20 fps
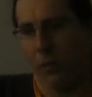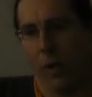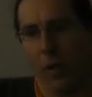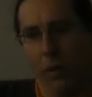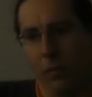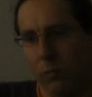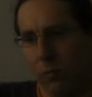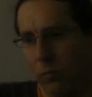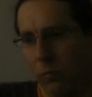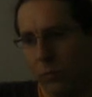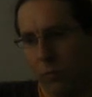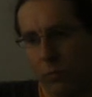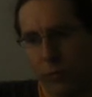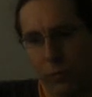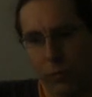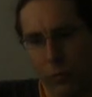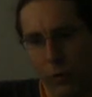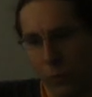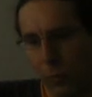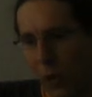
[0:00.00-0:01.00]
like,
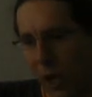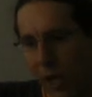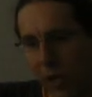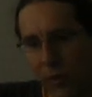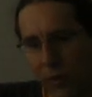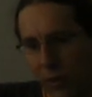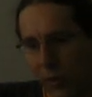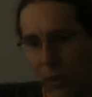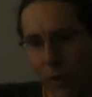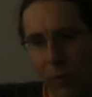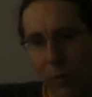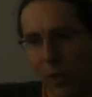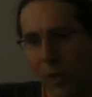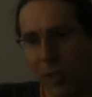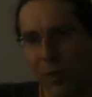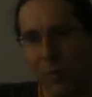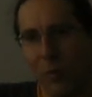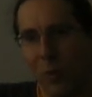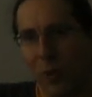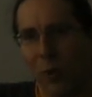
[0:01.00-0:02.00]
surprising
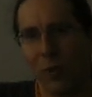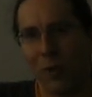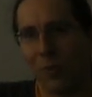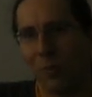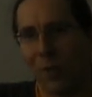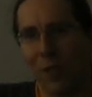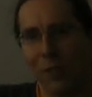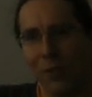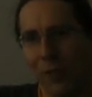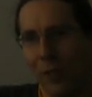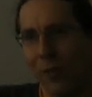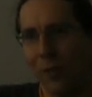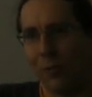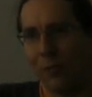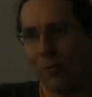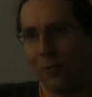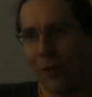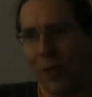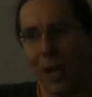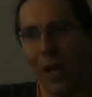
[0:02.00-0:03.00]
nobody more than
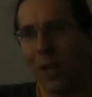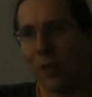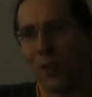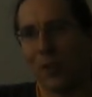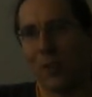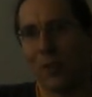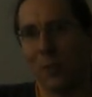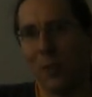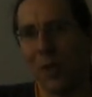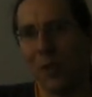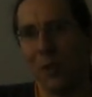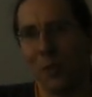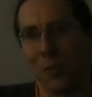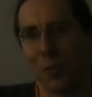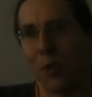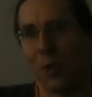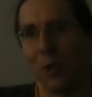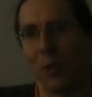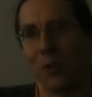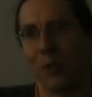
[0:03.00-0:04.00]
myself, I actually made it
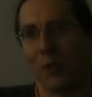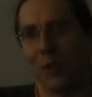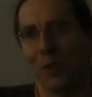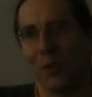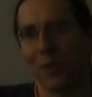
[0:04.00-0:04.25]
work,